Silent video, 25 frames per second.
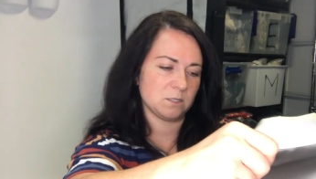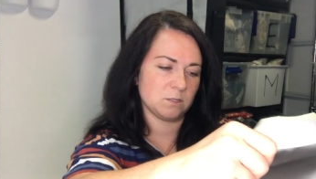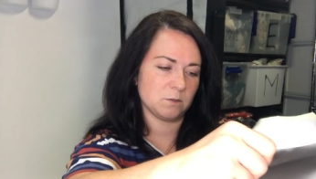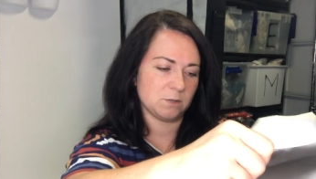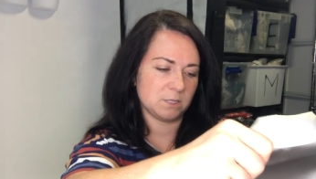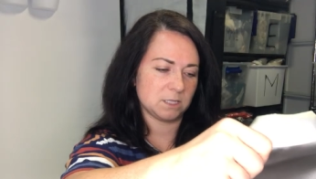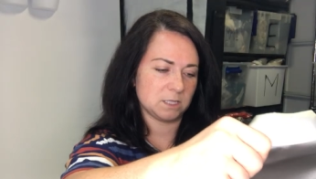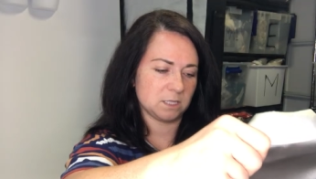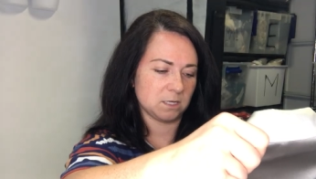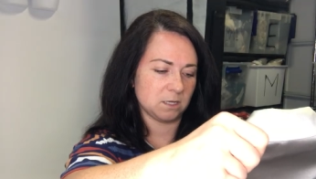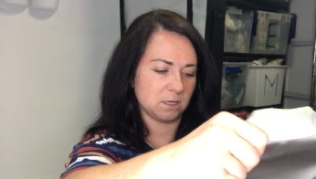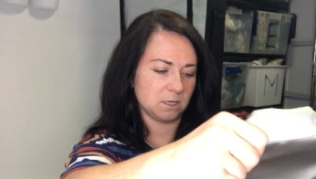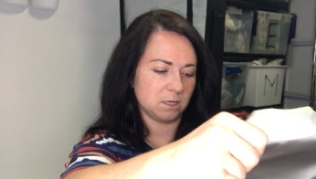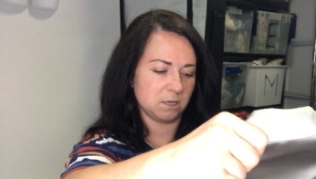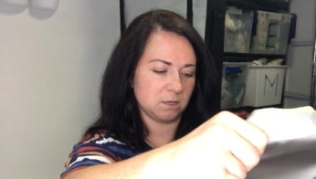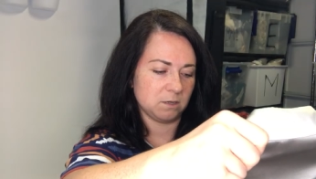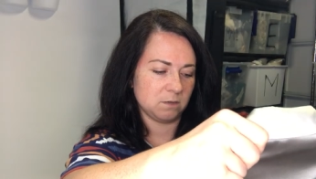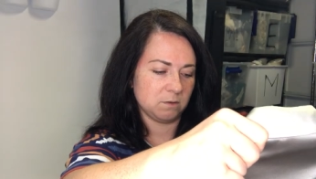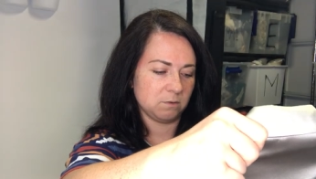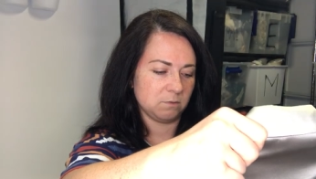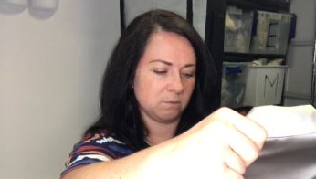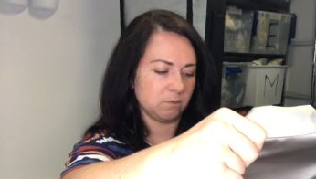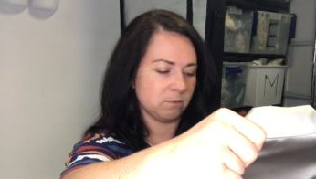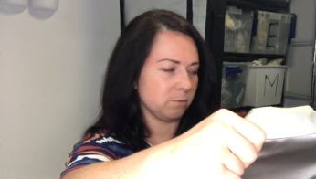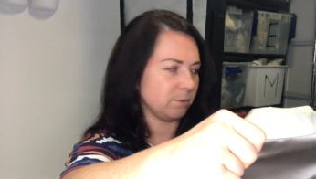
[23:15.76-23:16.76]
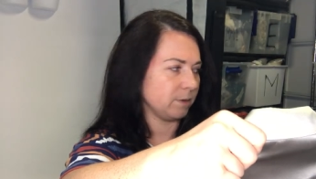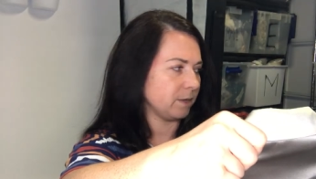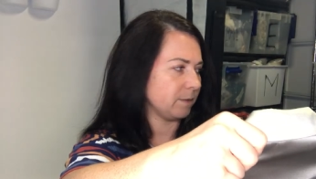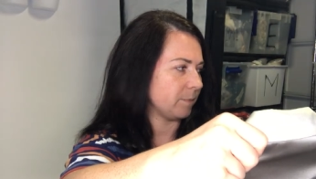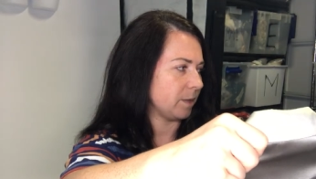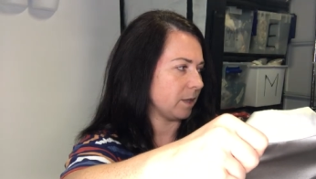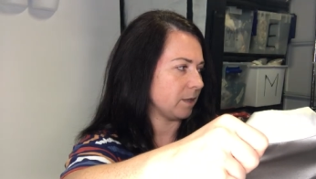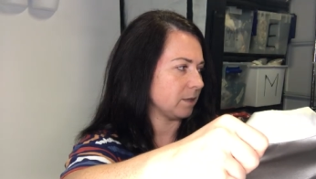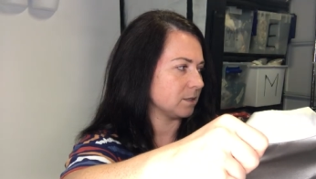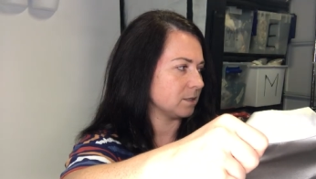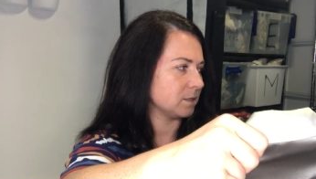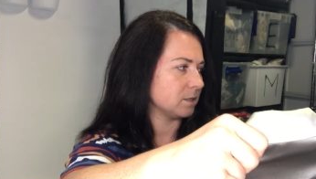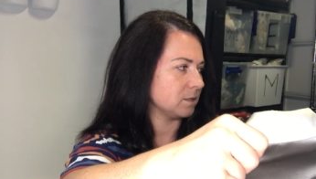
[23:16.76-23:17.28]
so it's a women.
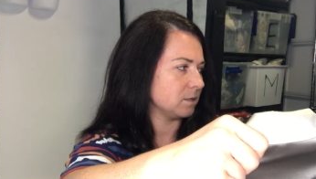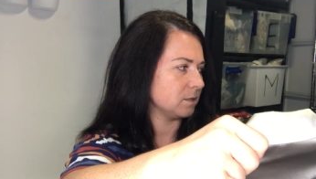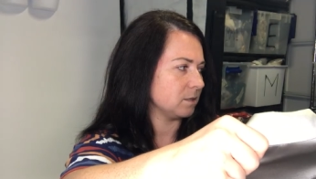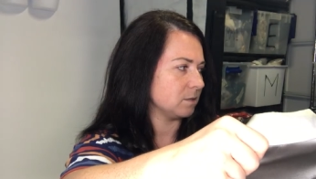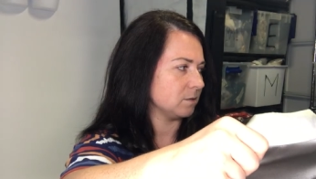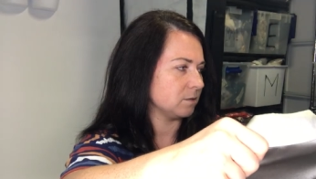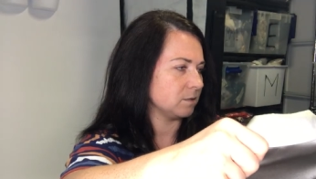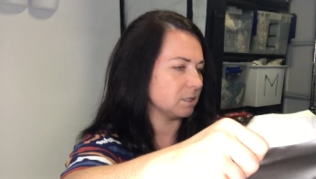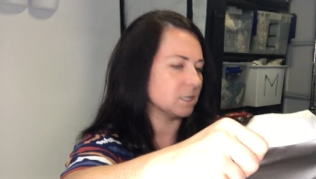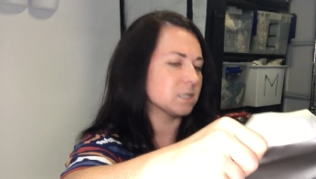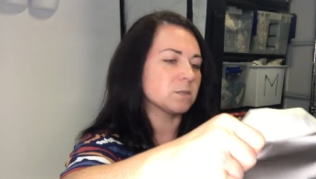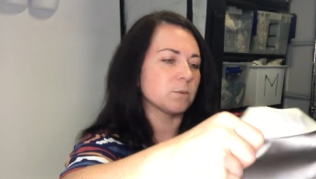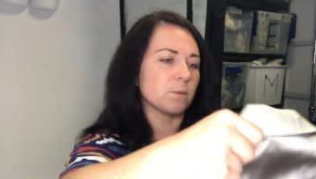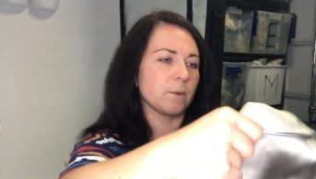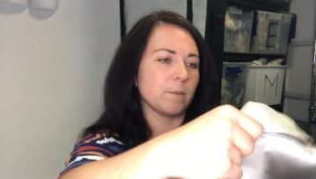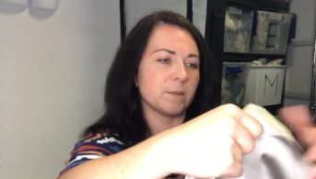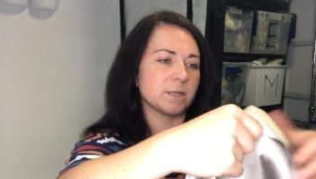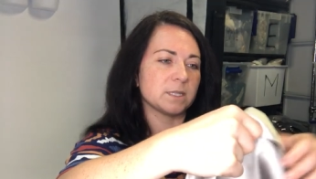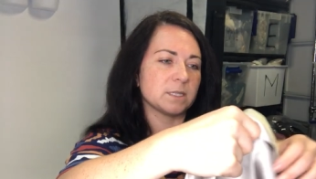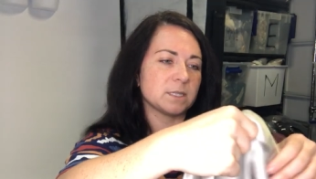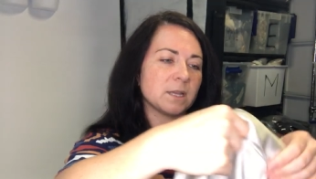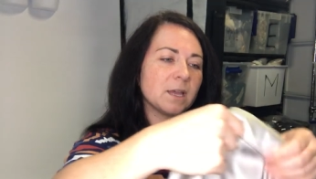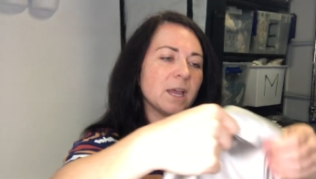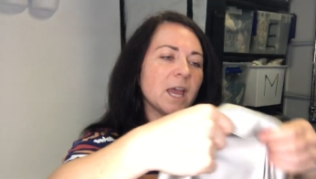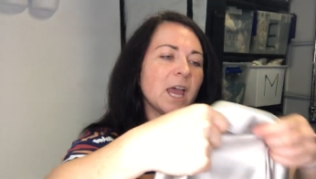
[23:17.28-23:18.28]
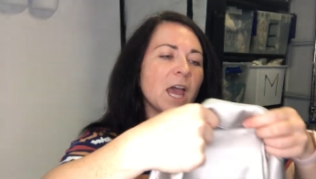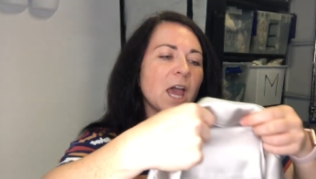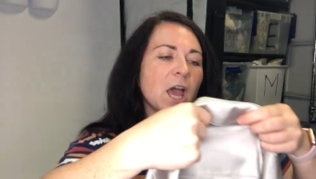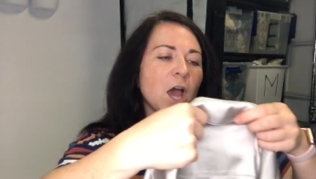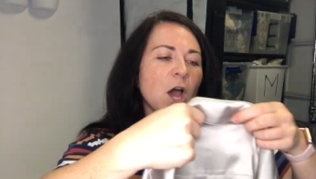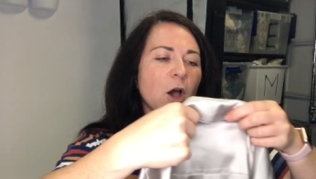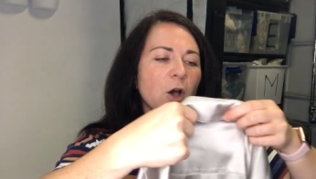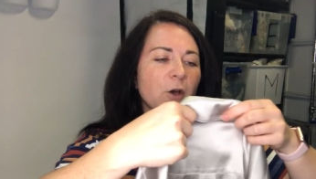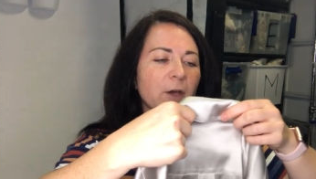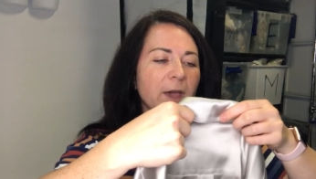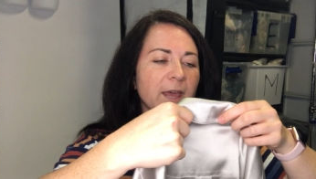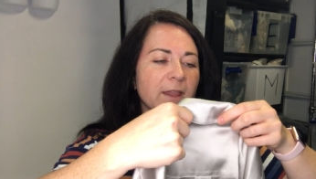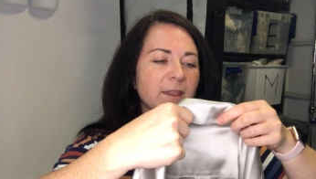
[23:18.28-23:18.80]
It's a women's.
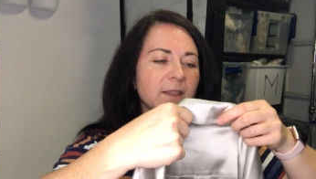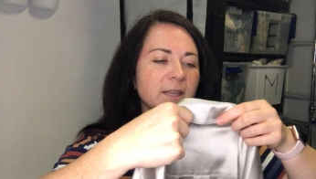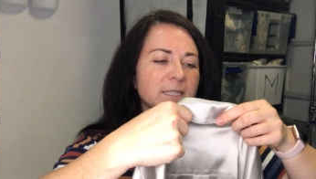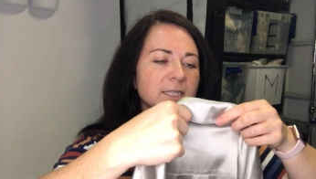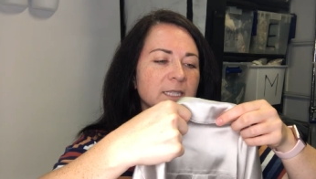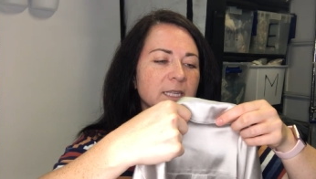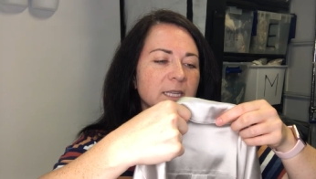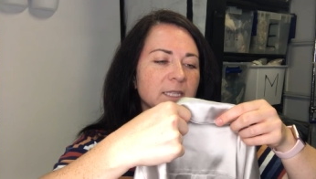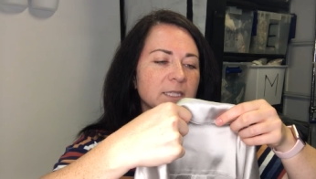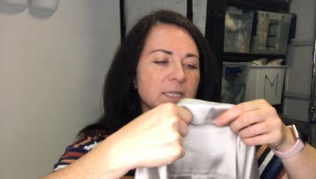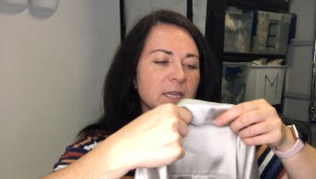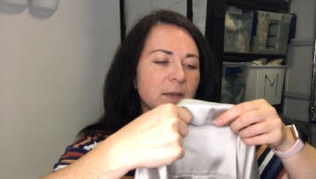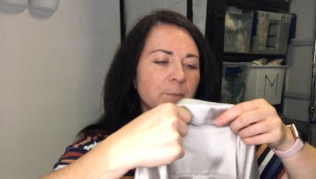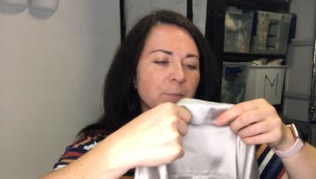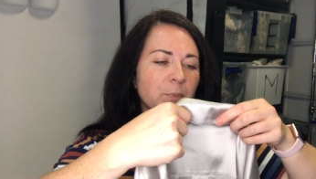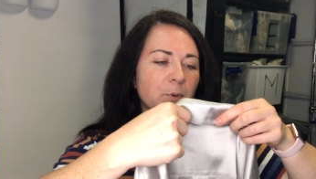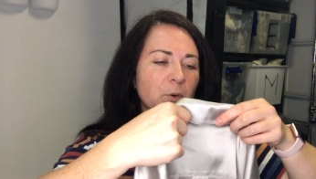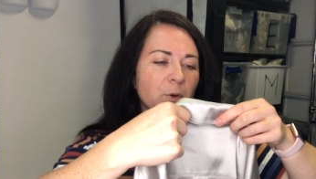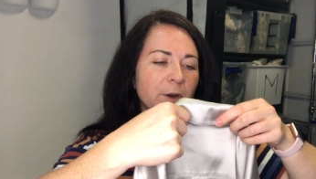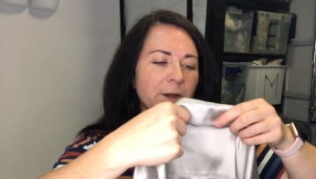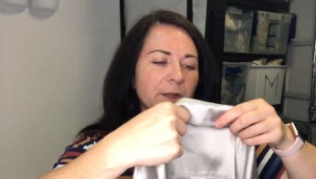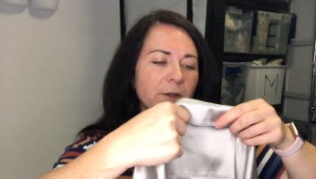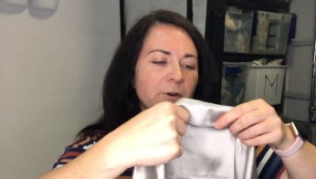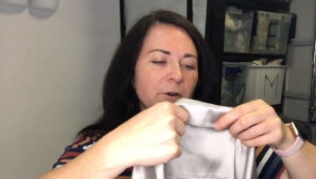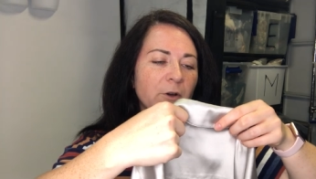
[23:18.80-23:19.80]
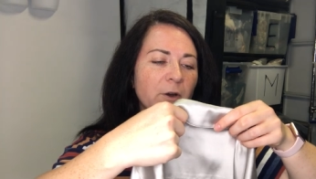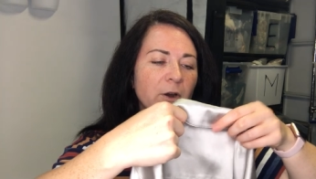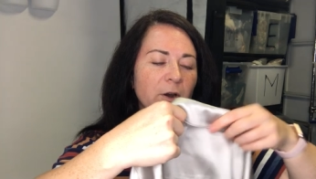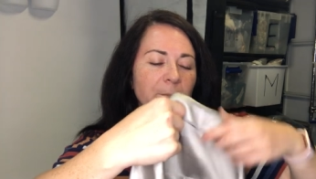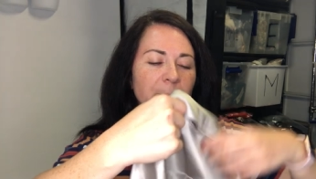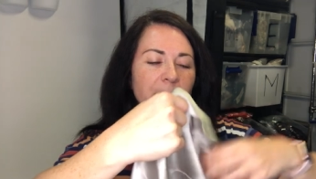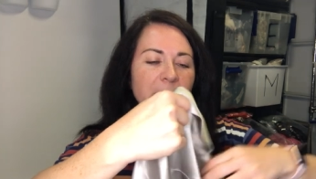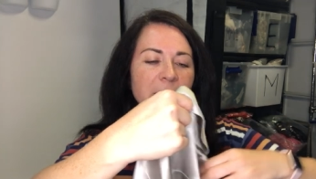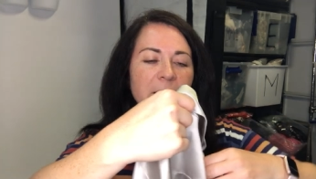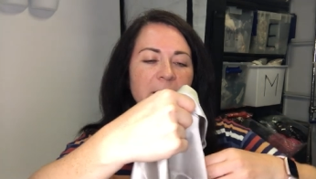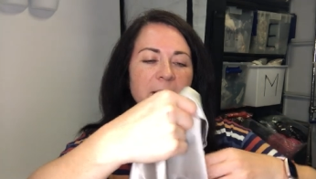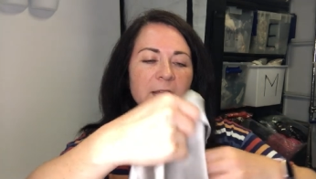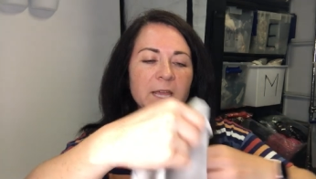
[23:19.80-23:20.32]
Okay, this is Emporio
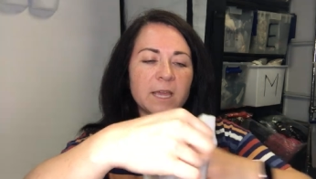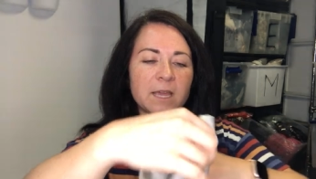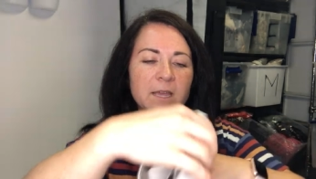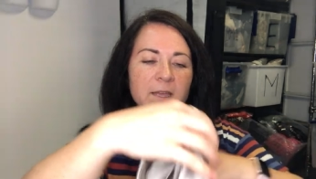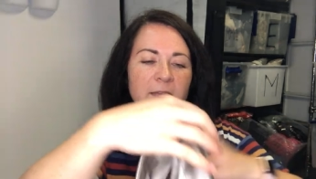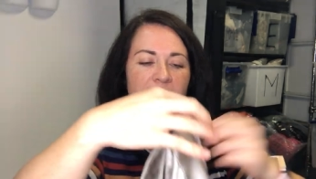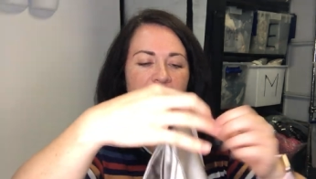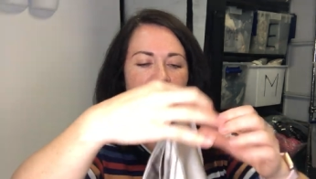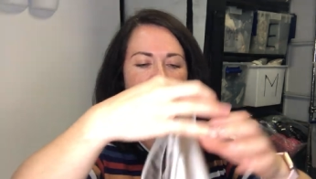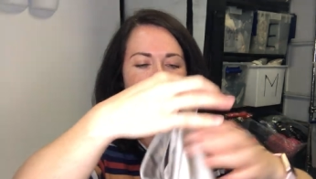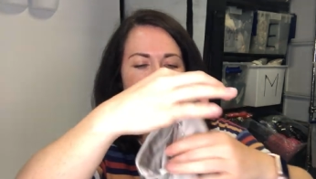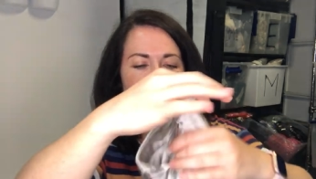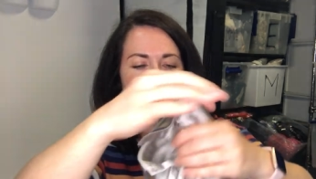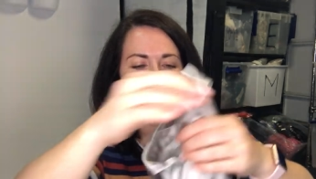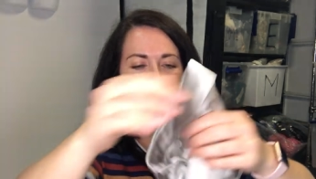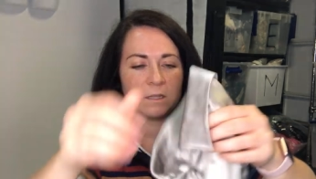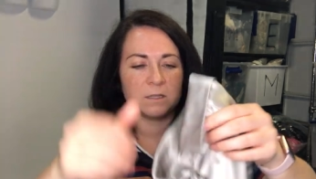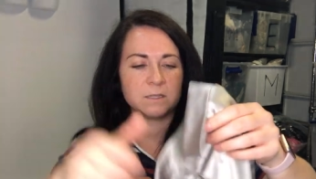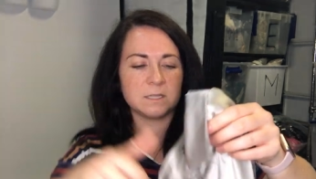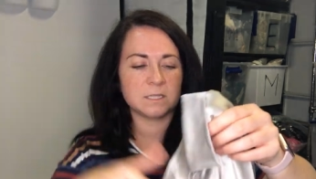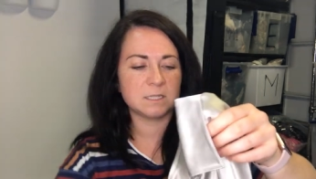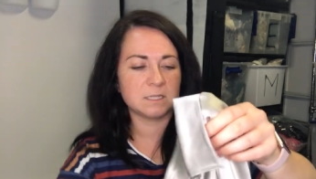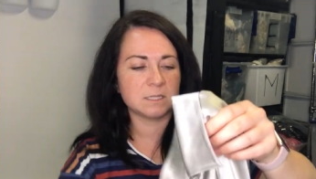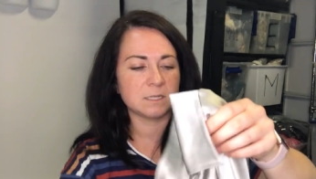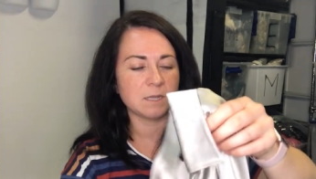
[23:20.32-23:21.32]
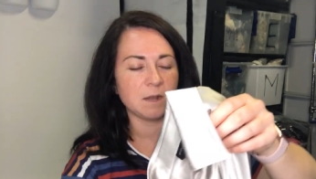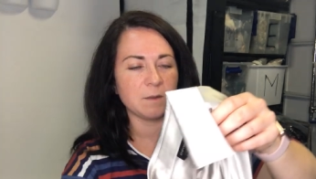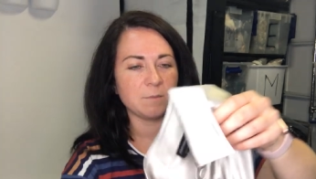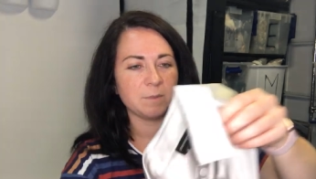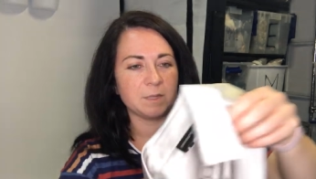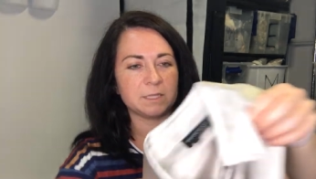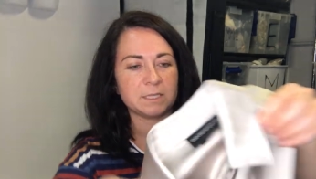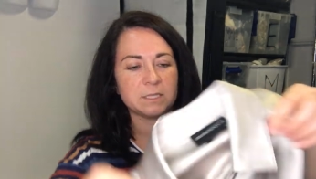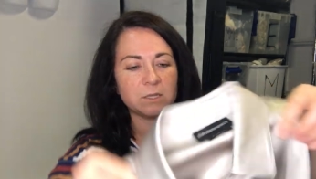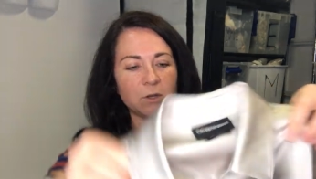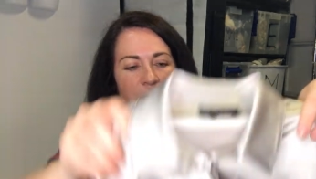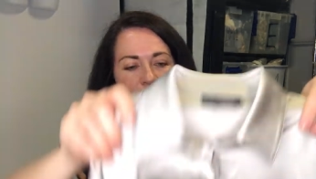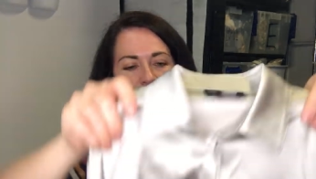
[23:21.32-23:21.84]
Armani. This has got to
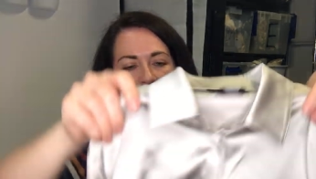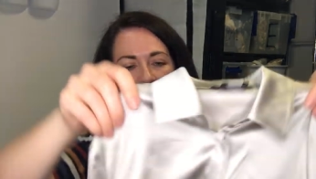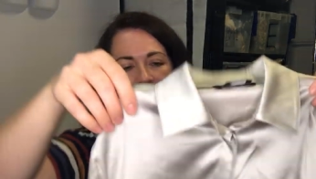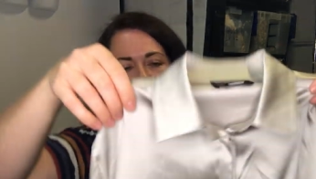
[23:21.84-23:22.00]
be silk,